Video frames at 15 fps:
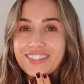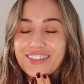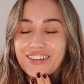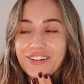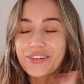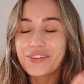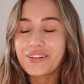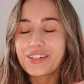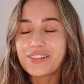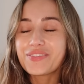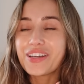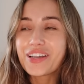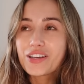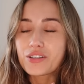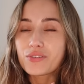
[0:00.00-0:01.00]
So
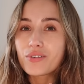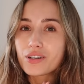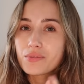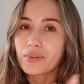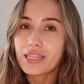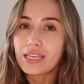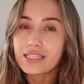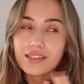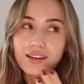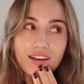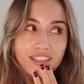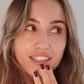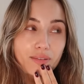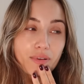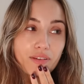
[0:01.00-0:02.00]
fingers crossed with these
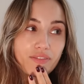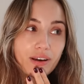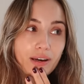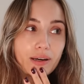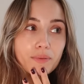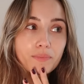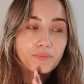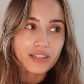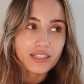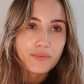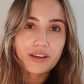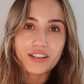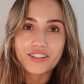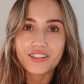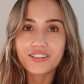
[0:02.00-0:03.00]
guys. To be fair, as I
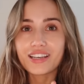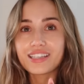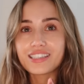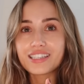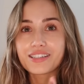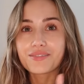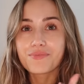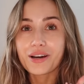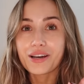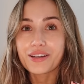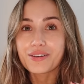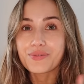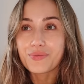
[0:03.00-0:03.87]
mentioned, they did my